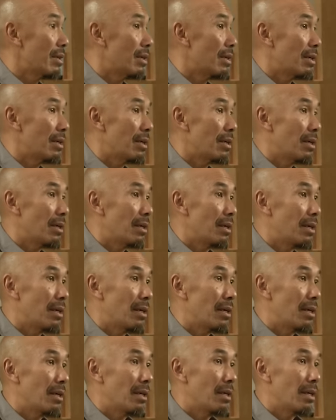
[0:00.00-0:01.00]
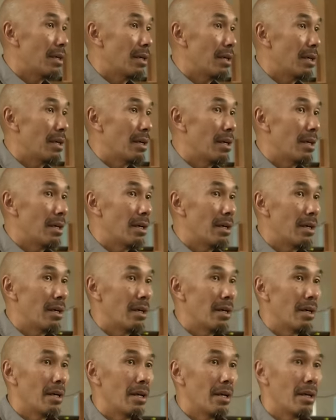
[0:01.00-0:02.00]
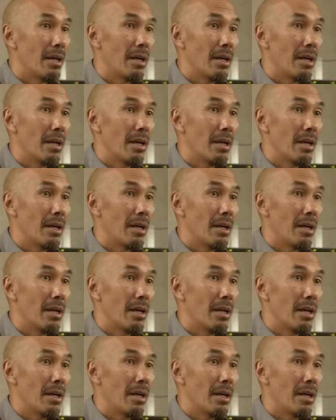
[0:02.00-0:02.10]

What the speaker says: (no one is talking)